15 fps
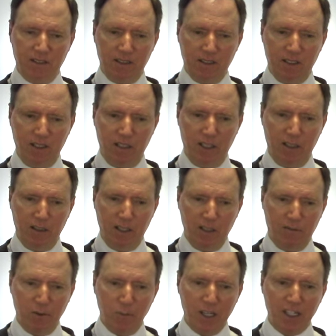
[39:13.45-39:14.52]

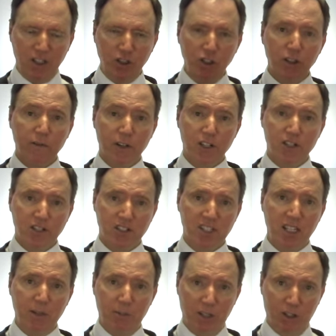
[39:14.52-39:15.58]
if you make a universal
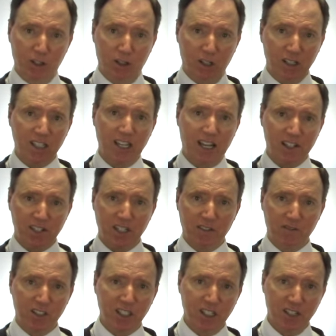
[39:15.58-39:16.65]
statement, all cats
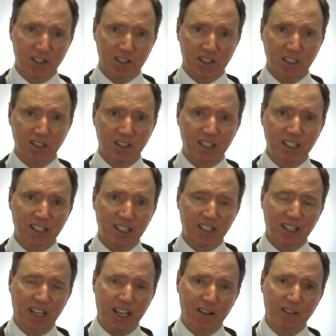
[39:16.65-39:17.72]
have tails, then you cannot
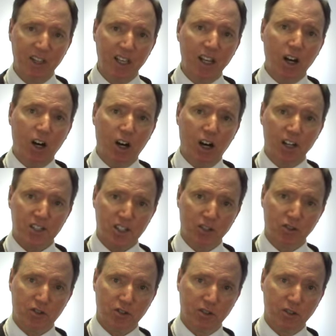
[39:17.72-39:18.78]
have
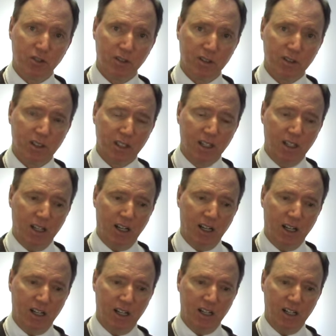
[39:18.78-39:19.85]
also true
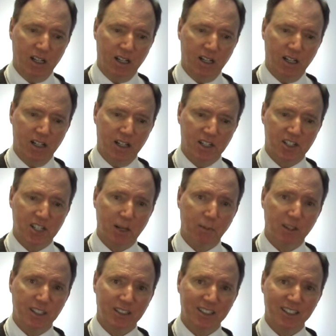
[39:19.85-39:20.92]
uh, a
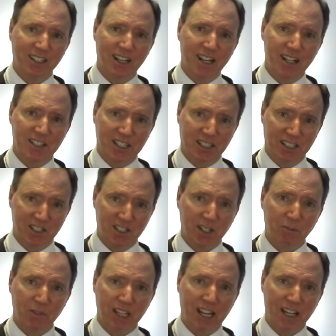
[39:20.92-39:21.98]
statement that denies that, that
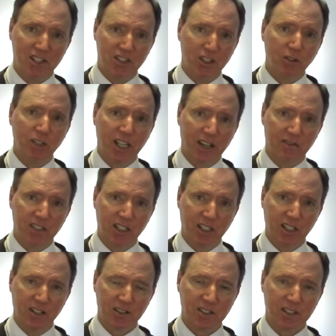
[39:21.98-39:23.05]
some cats don't have
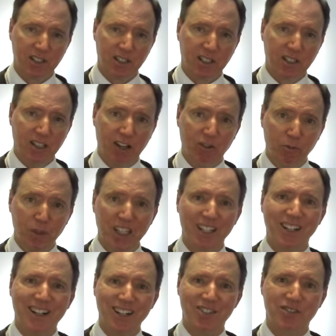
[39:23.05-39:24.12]
tails. That would be a
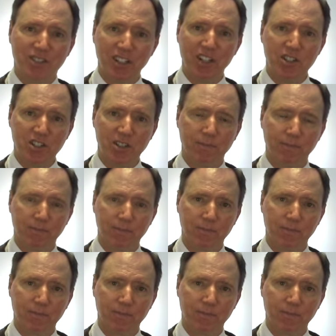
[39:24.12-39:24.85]
contradiction.